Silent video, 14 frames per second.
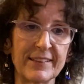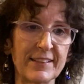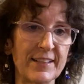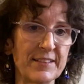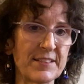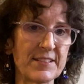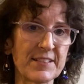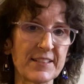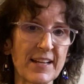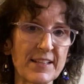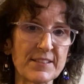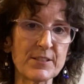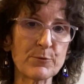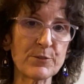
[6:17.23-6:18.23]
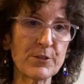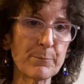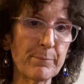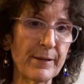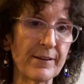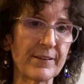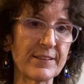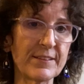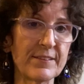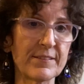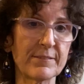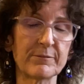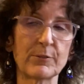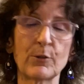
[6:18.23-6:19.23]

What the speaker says: and discuss it with your parents